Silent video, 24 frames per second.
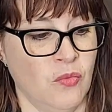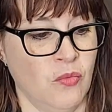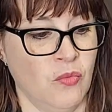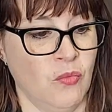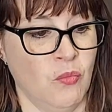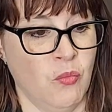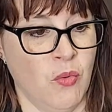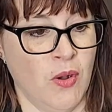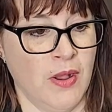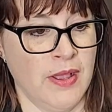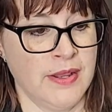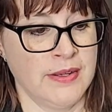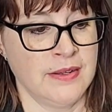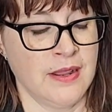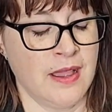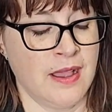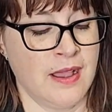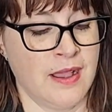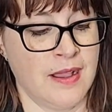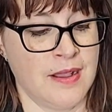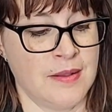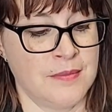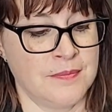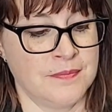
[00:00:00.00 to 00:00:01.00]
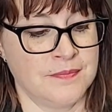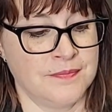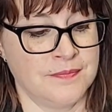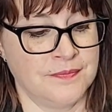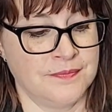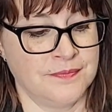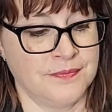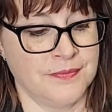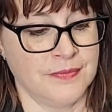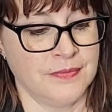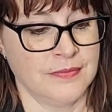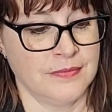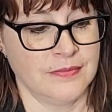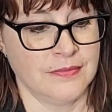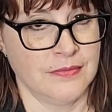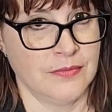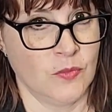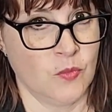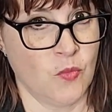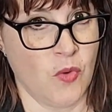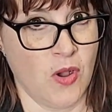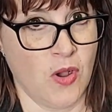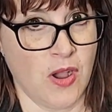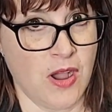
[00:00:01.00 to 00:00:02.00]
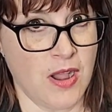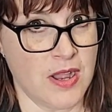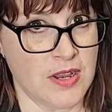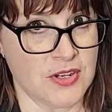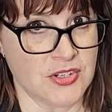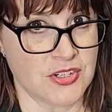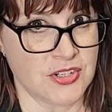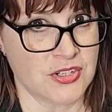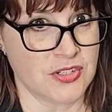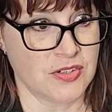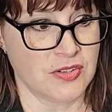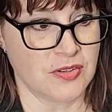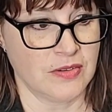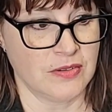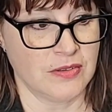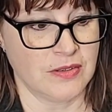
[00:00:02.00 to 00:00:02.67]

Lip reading: one wash